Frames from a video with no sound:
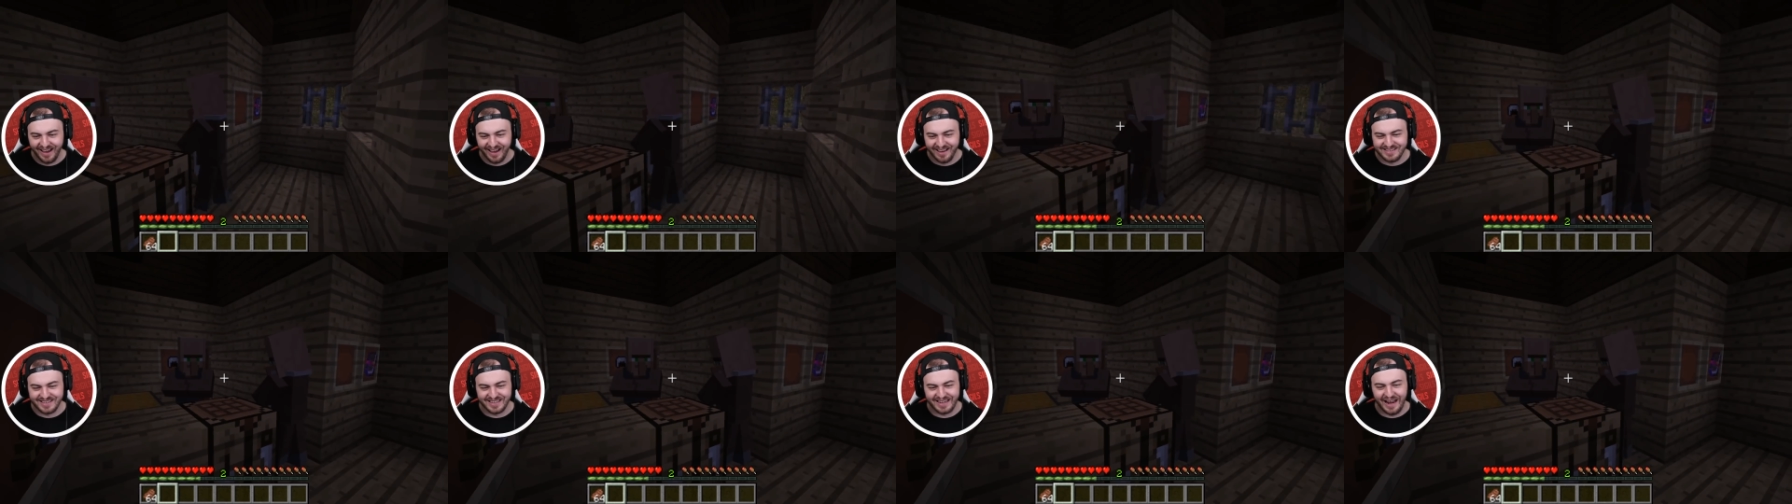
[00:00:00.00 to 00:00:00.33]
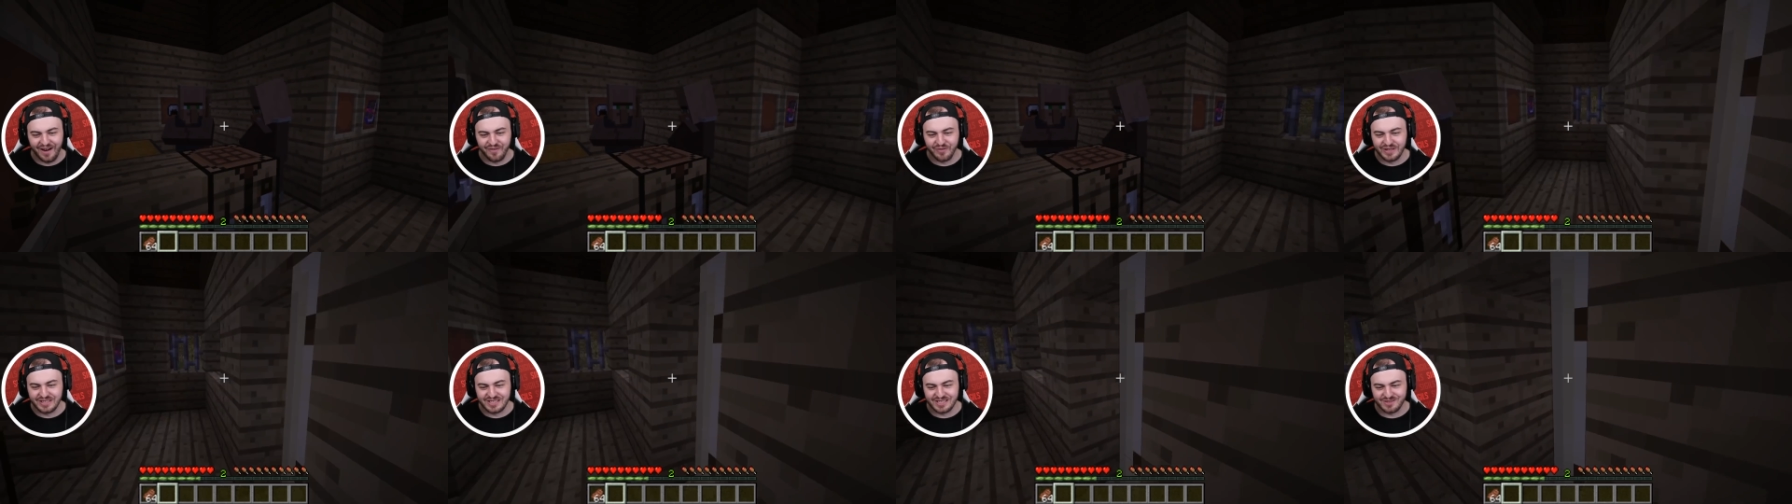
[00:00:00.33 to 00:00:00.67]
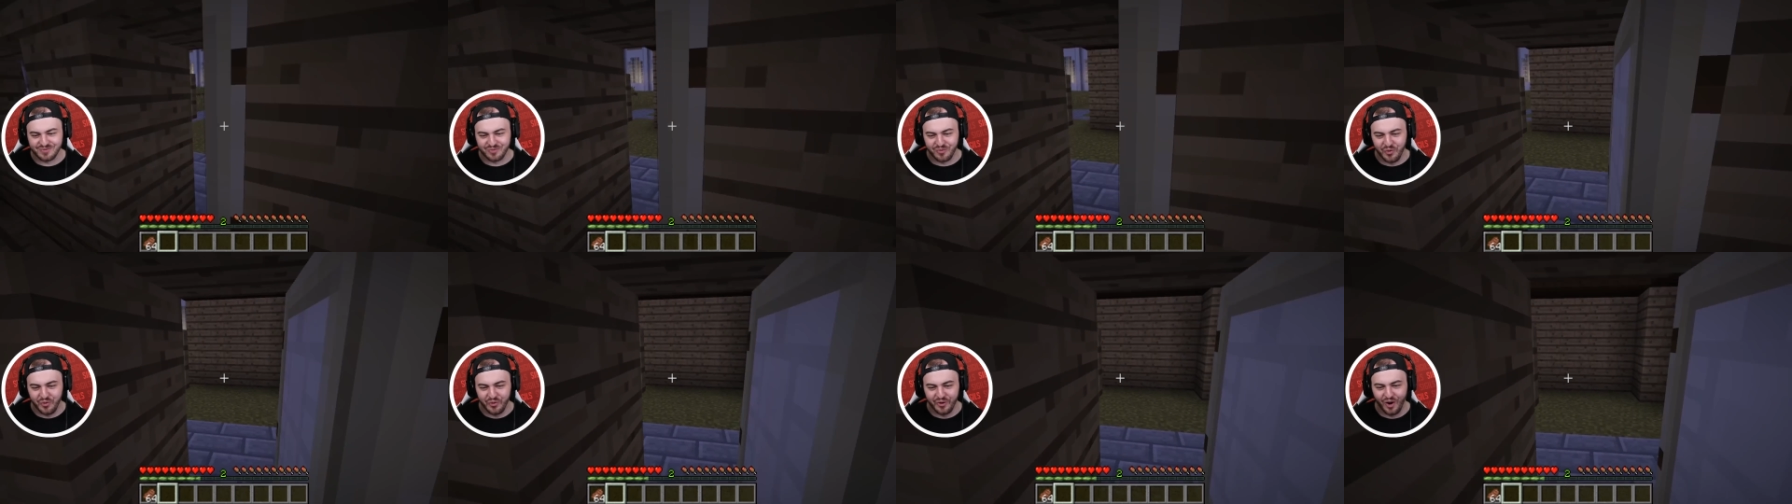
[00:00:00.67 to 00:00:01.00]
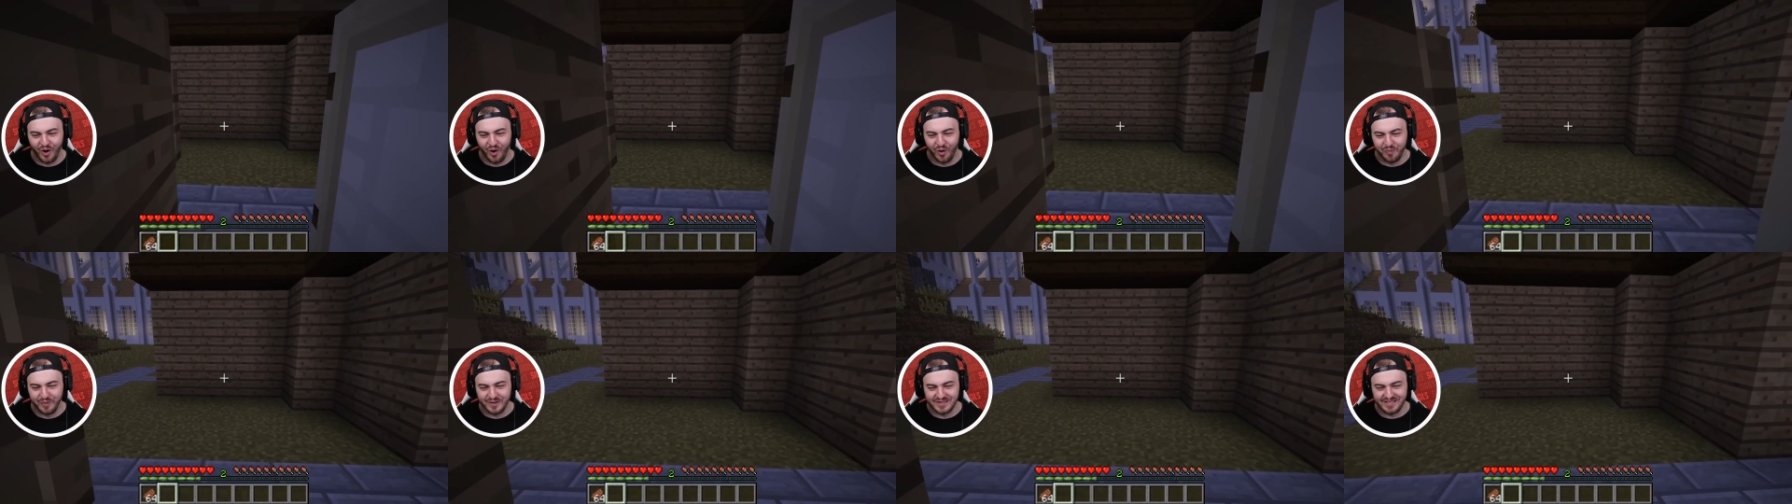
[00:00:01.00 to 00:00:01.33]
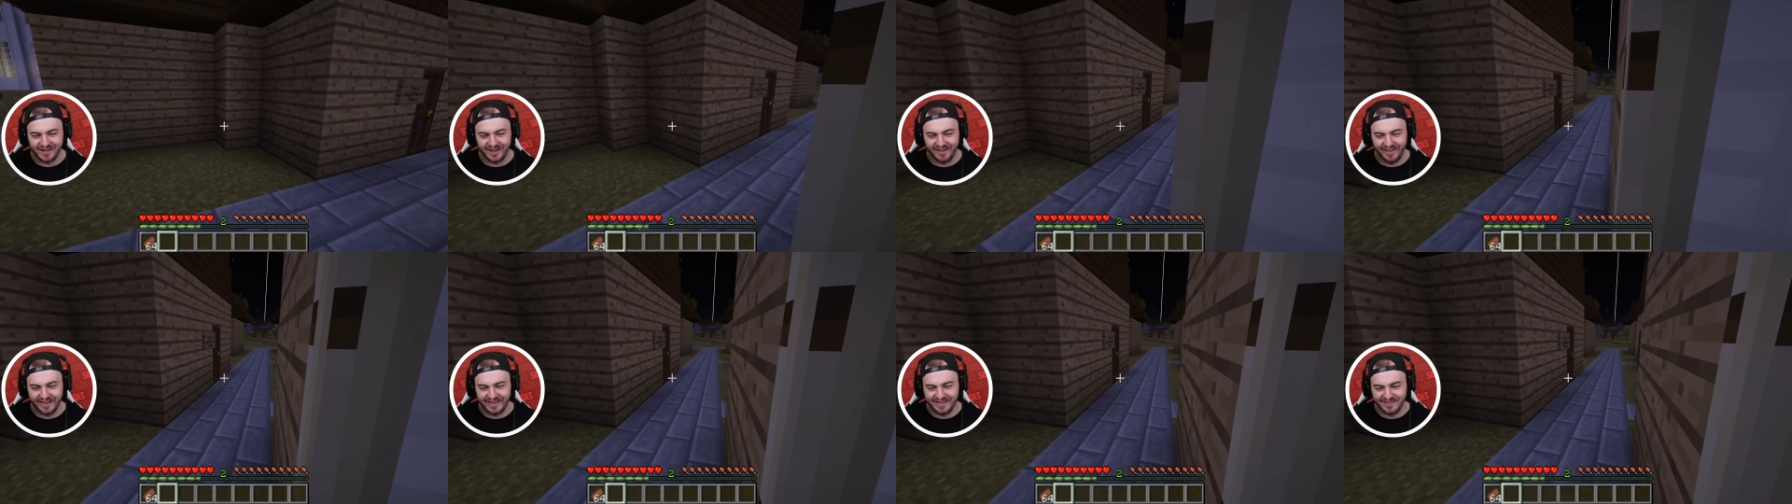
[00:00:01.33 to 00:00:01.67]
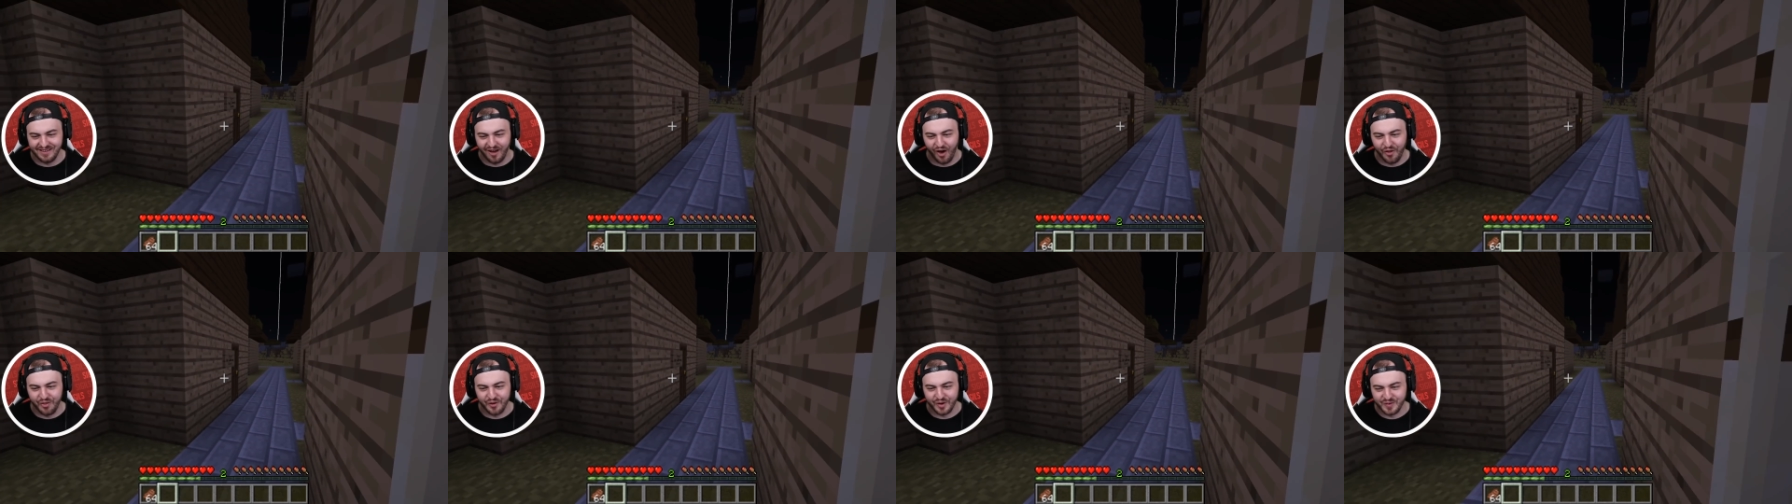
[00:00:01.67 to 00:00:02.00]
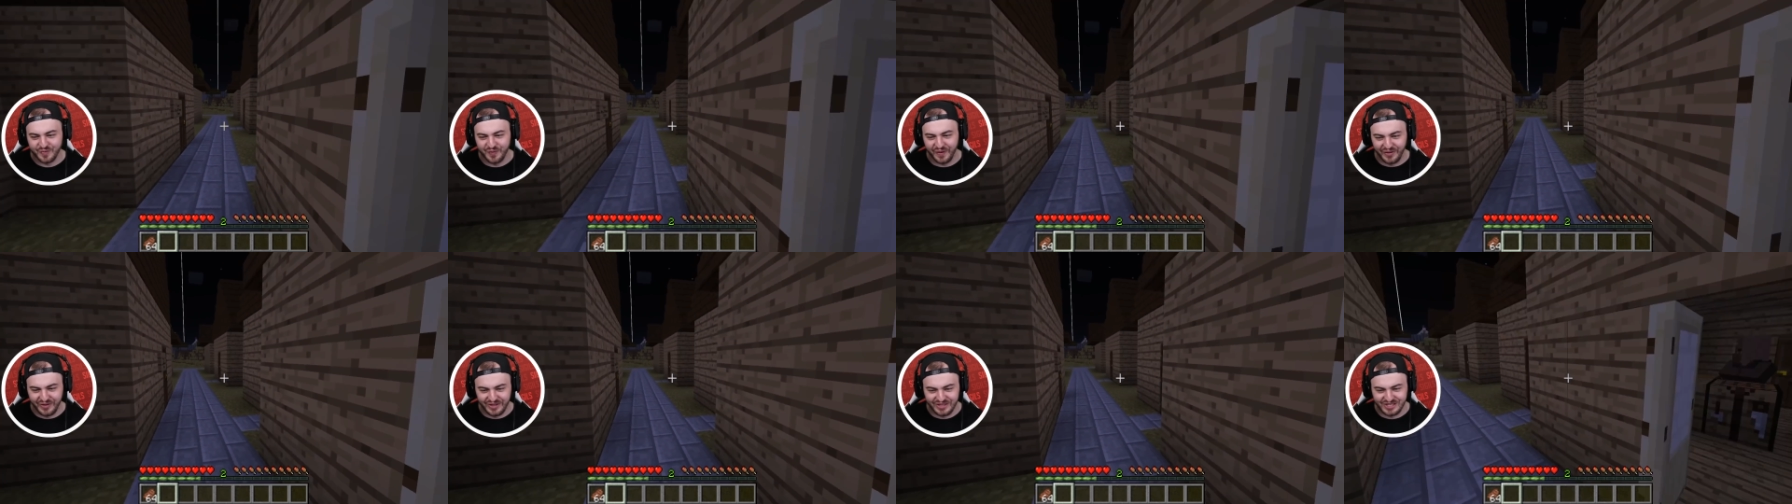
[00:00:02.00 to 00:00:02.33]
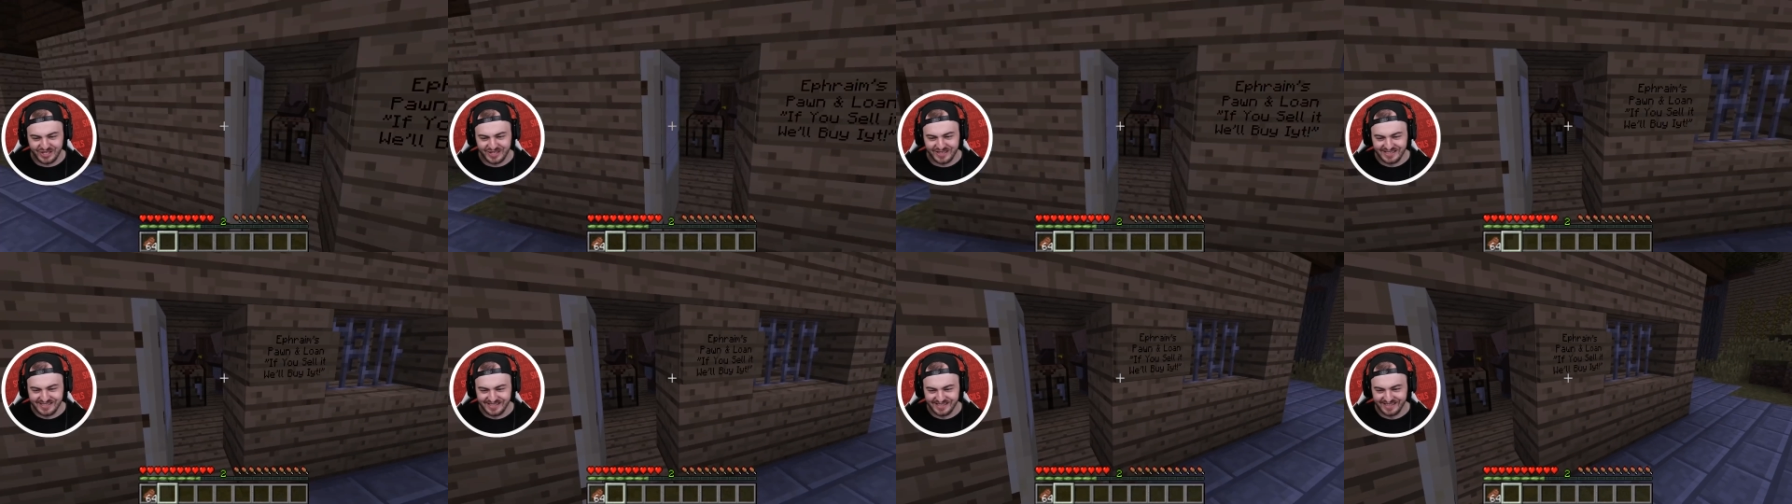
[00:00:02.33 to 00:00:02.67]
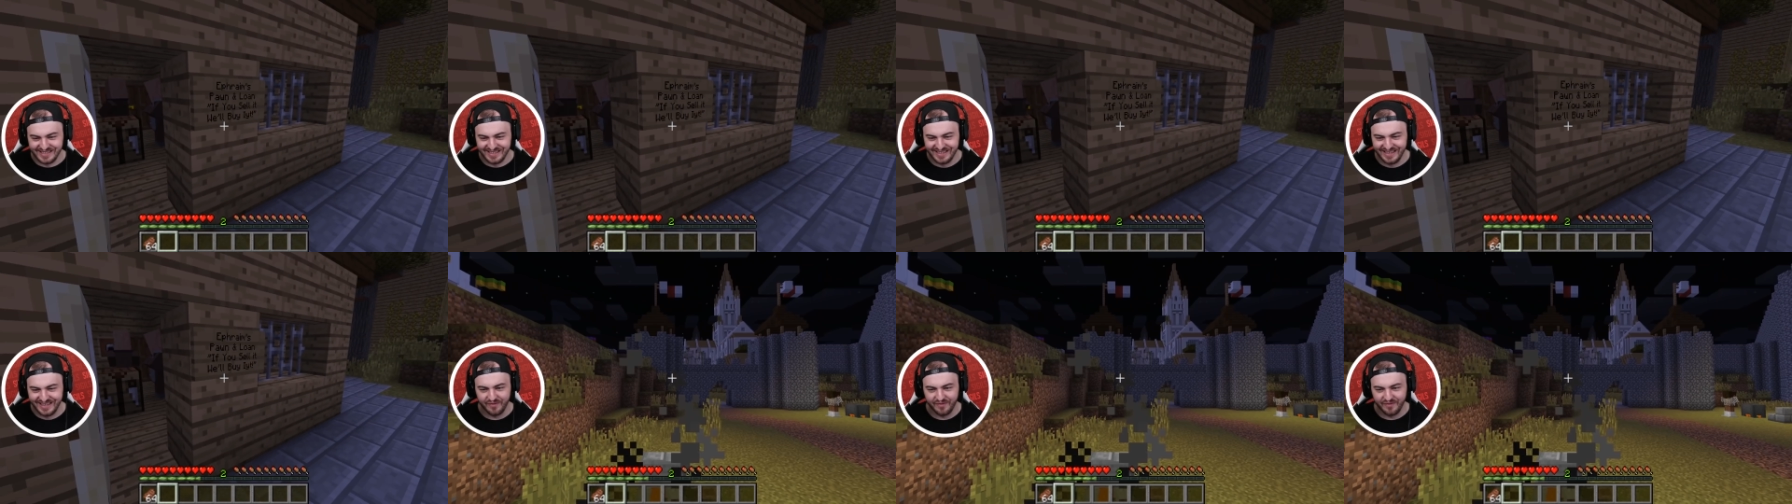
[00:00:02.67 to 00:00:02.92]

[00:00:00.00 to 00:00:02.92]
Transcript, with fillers: Did we just ruin a whole bunch of like other villagers?